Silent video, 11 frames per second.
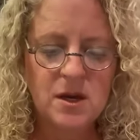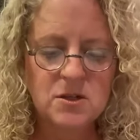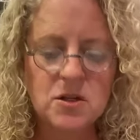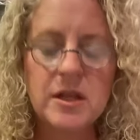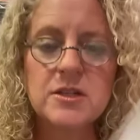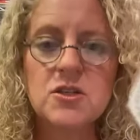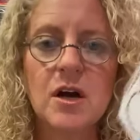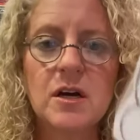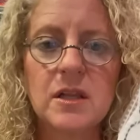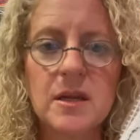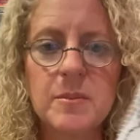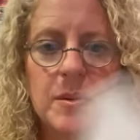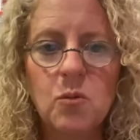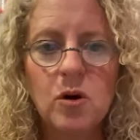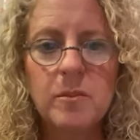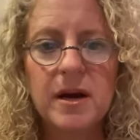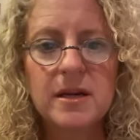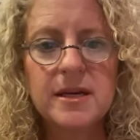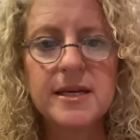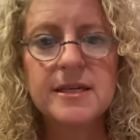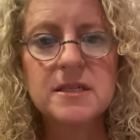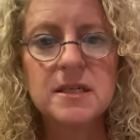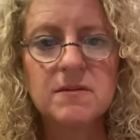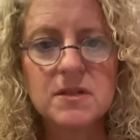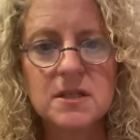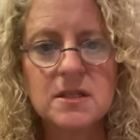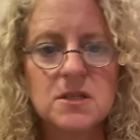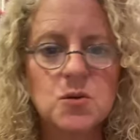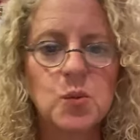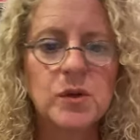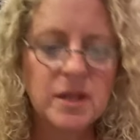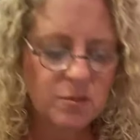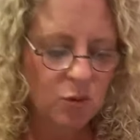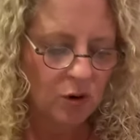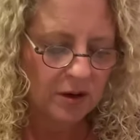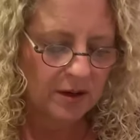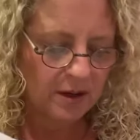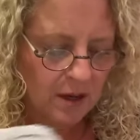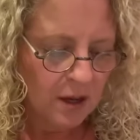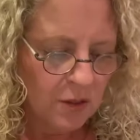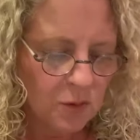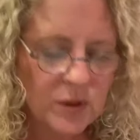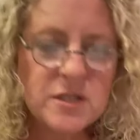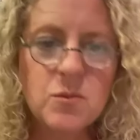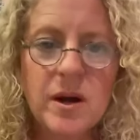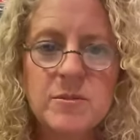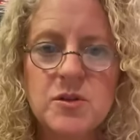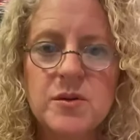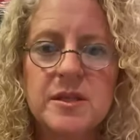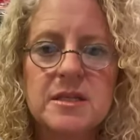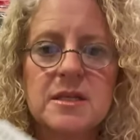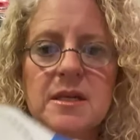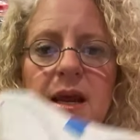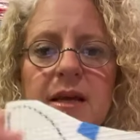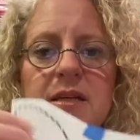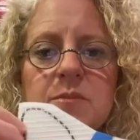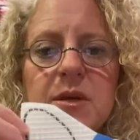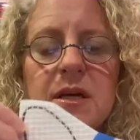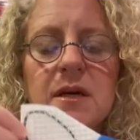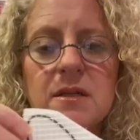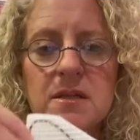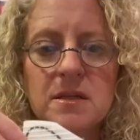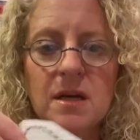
So let's talk a little bit more about adhesives. This is really important. And the reason why I'm doing this today is because